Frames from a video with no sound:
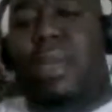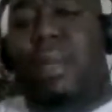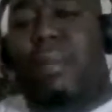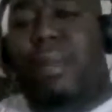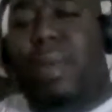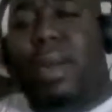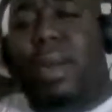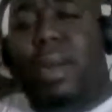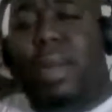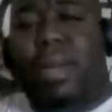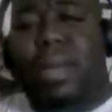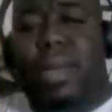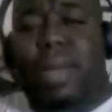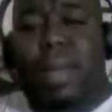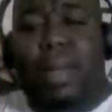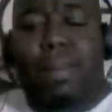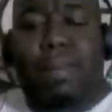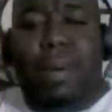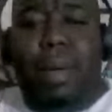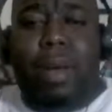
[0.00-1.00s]
in America,
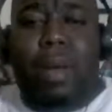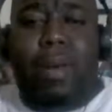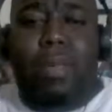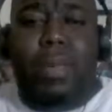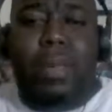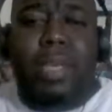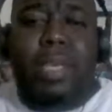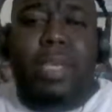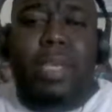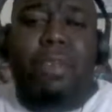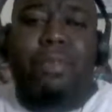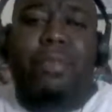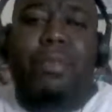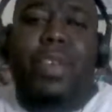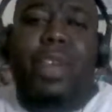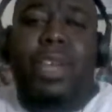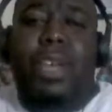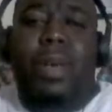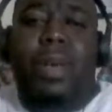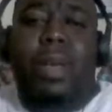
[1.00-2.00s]
Limbaugh was
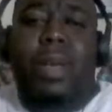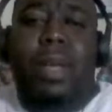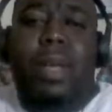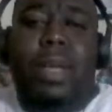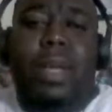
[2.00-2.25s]
a failure